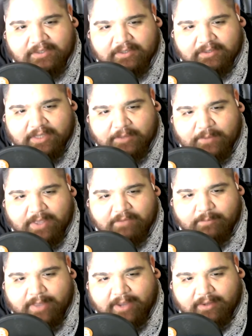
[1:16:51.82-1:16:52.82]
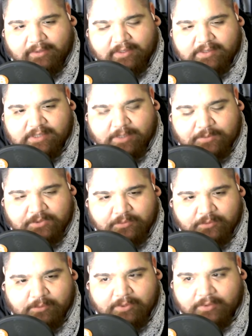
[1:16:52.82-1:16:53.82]
Like we have immaculate conception
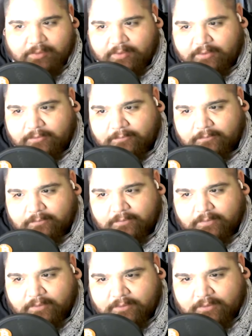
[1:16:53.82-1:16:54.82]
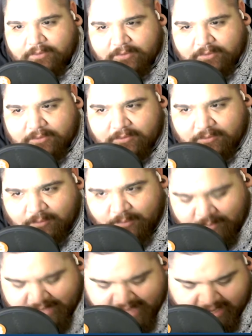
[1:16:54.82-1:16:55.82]
with Bitcoin.
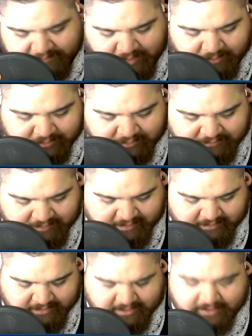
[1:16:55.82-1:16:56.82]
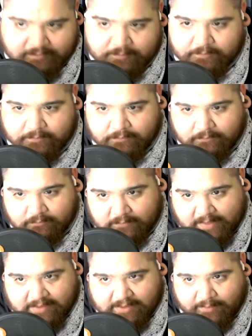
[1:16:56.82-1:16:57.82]
We have to hold the fucking line.
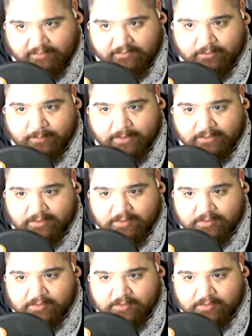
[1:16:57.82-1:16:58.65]
That's how I feel about this.